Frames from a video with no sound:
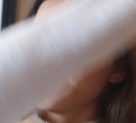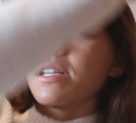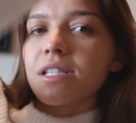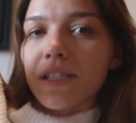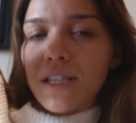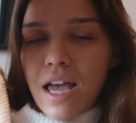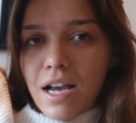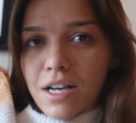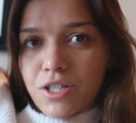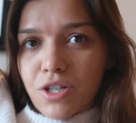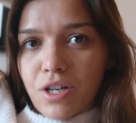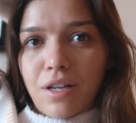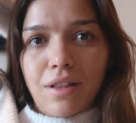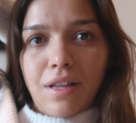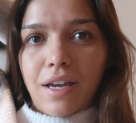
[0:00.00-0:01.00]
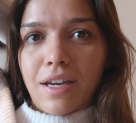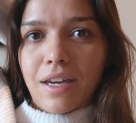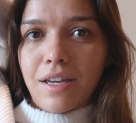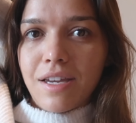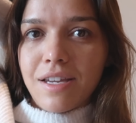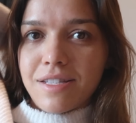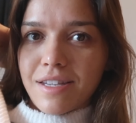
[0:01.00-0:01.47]
It's actually
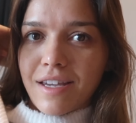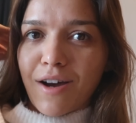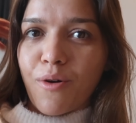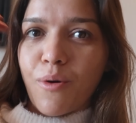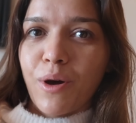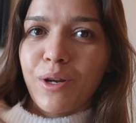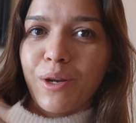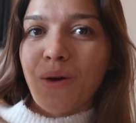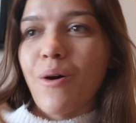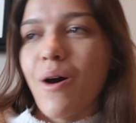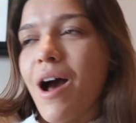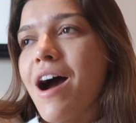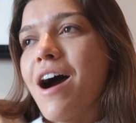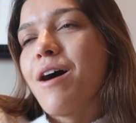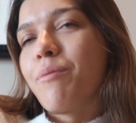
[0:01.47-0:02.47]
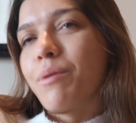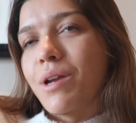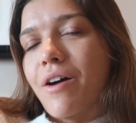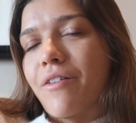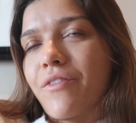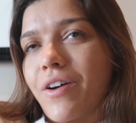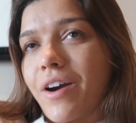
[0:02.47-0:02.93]
like easy when you
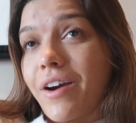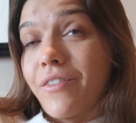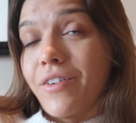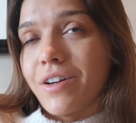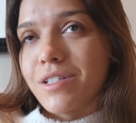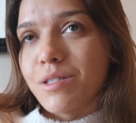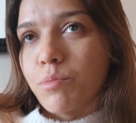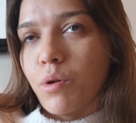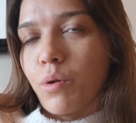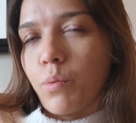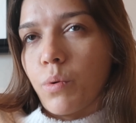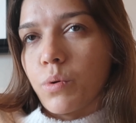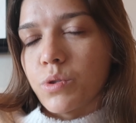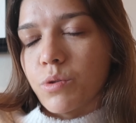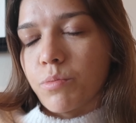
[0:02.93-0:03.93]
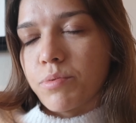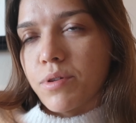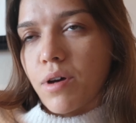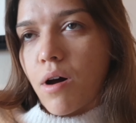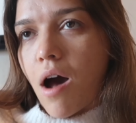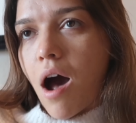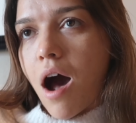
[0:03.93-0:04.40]
have very small wardrobe.
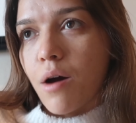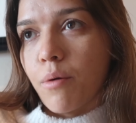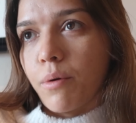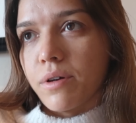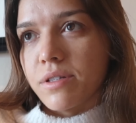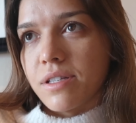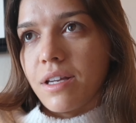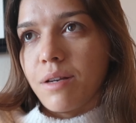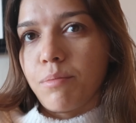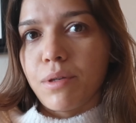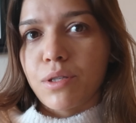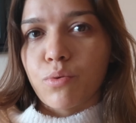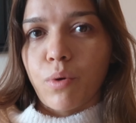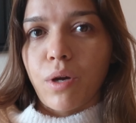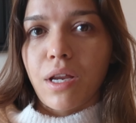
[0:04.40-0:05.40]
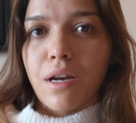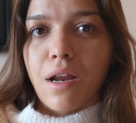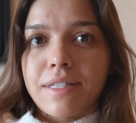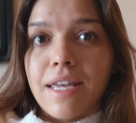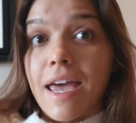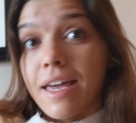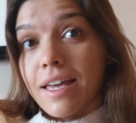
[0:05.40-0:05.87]
So I was in
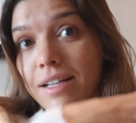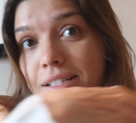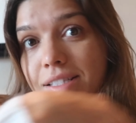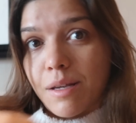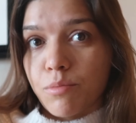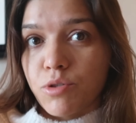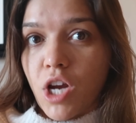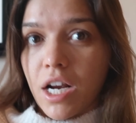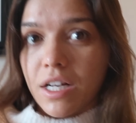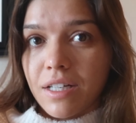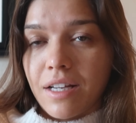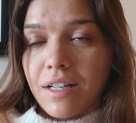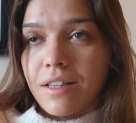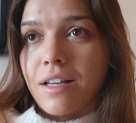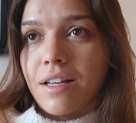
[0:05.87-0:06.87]
between taking some checked-in